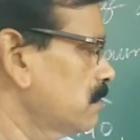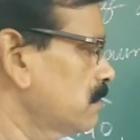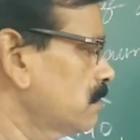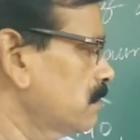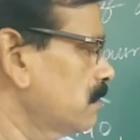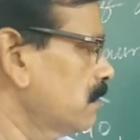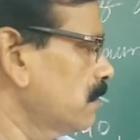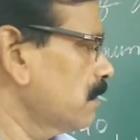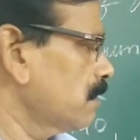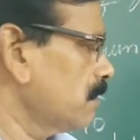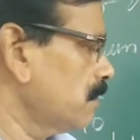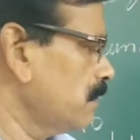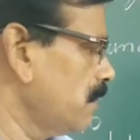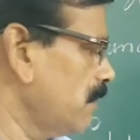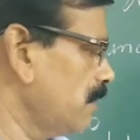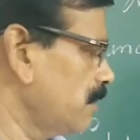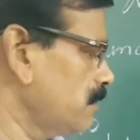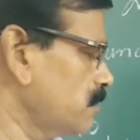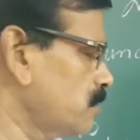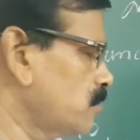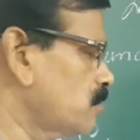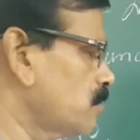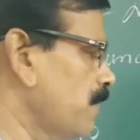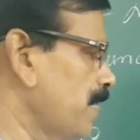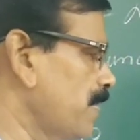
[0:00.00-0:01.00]
the
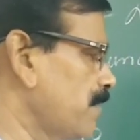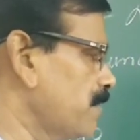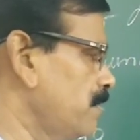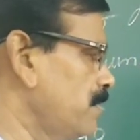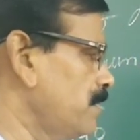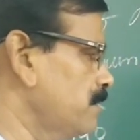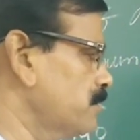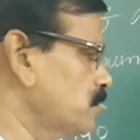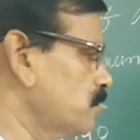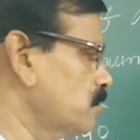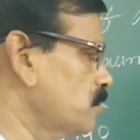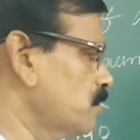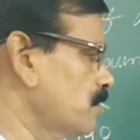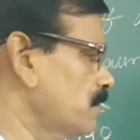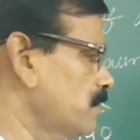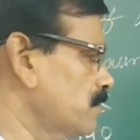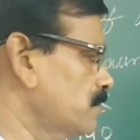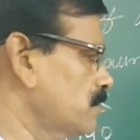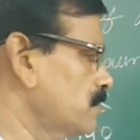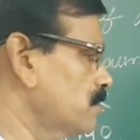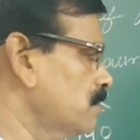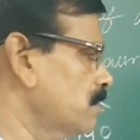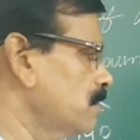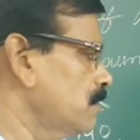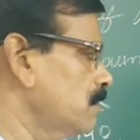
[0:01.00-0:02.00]
last battle is known as
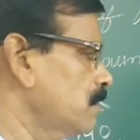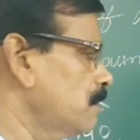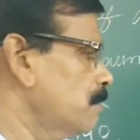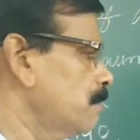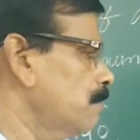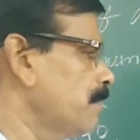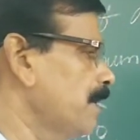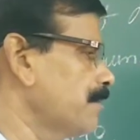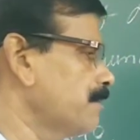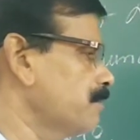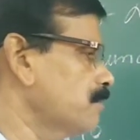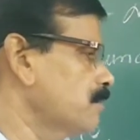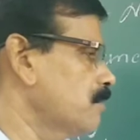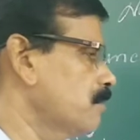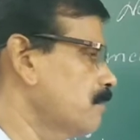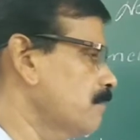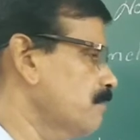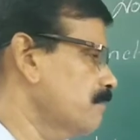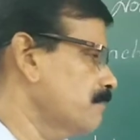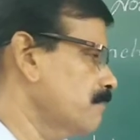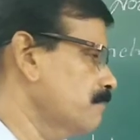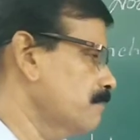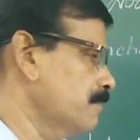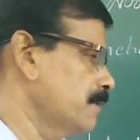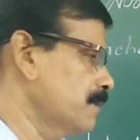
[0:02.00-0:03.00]
Battle
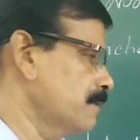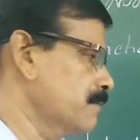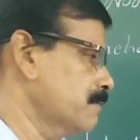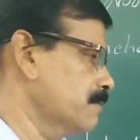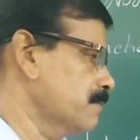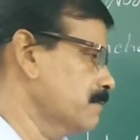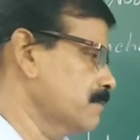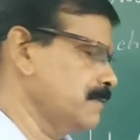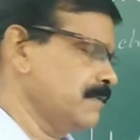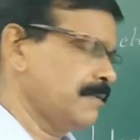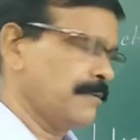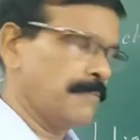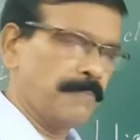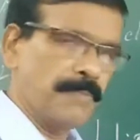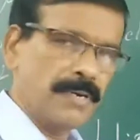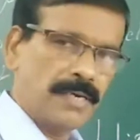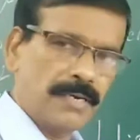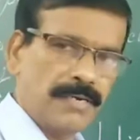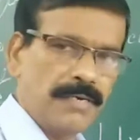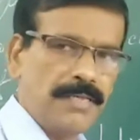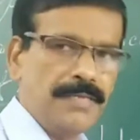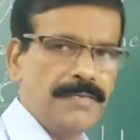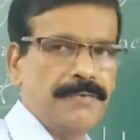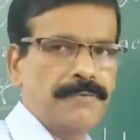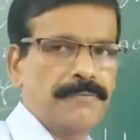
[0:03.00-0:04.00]
of
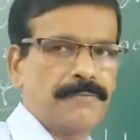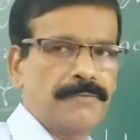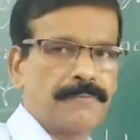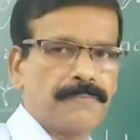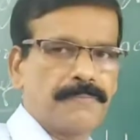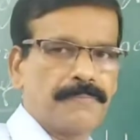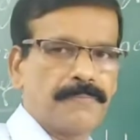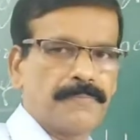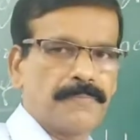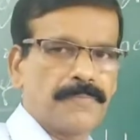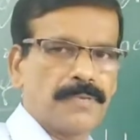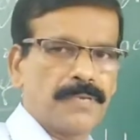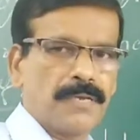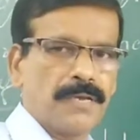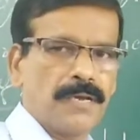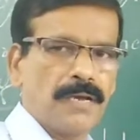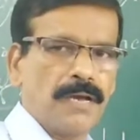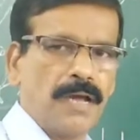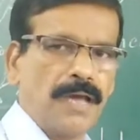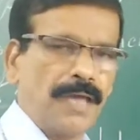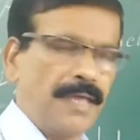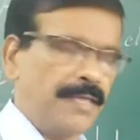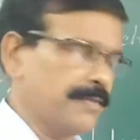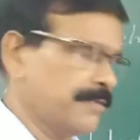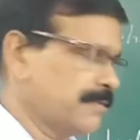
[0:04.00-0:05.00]
Berlin.
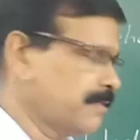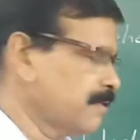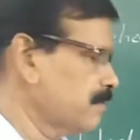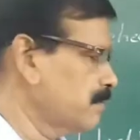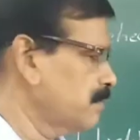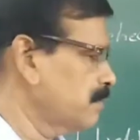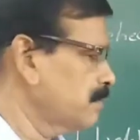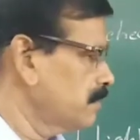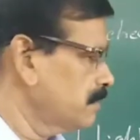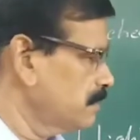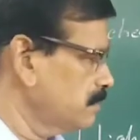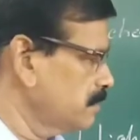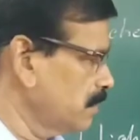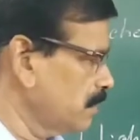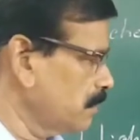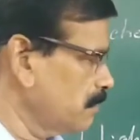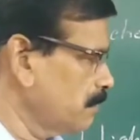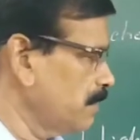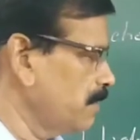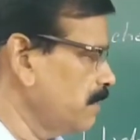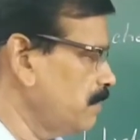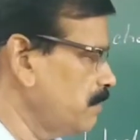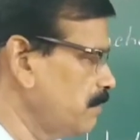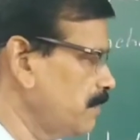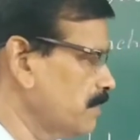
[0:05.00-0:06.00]
And
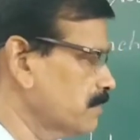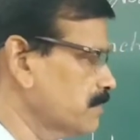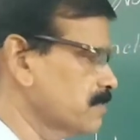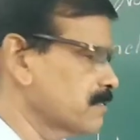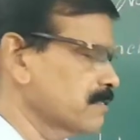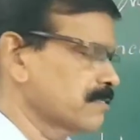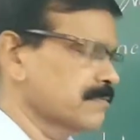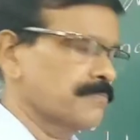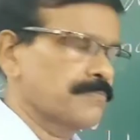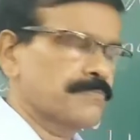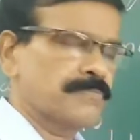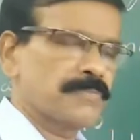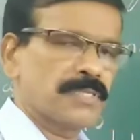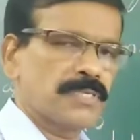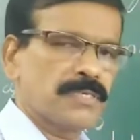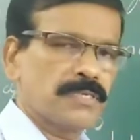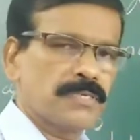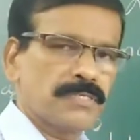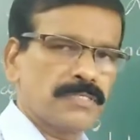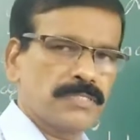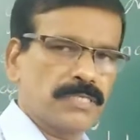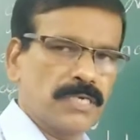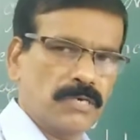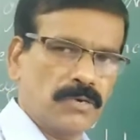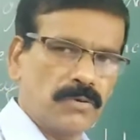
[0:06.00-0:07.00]
Germany was
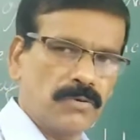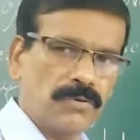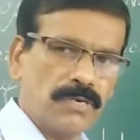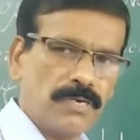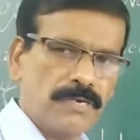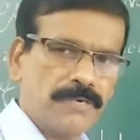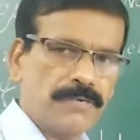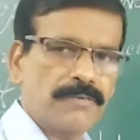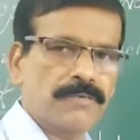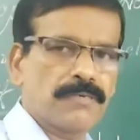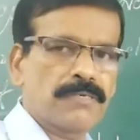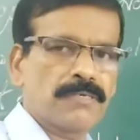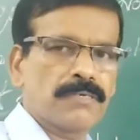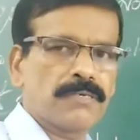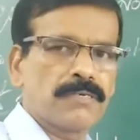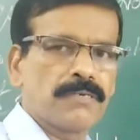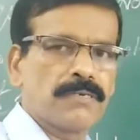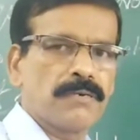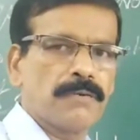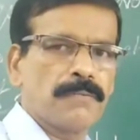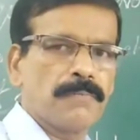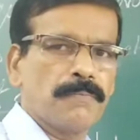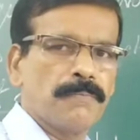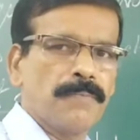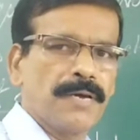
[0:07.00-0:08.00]
surrounded
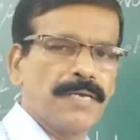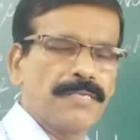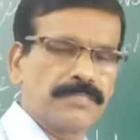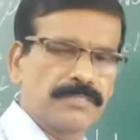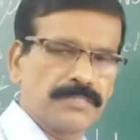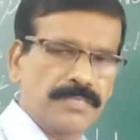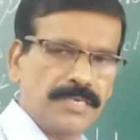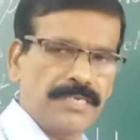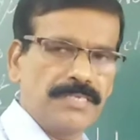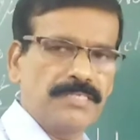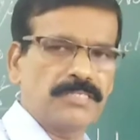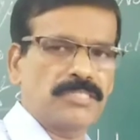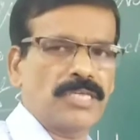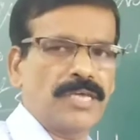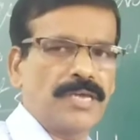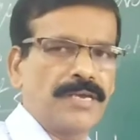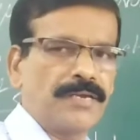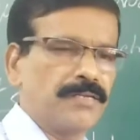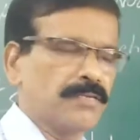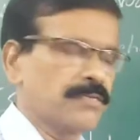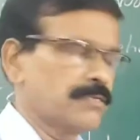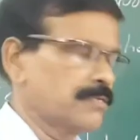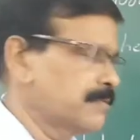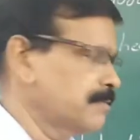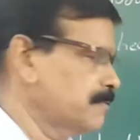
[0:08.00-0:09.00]
by three
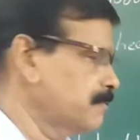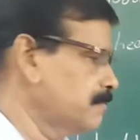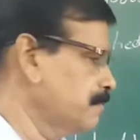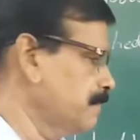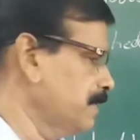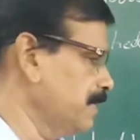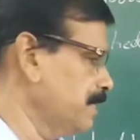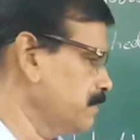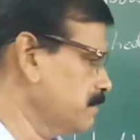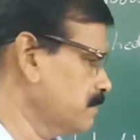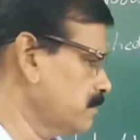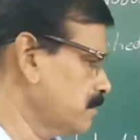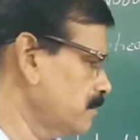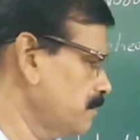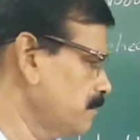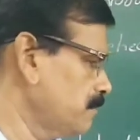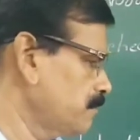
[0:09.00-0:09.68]
sides, means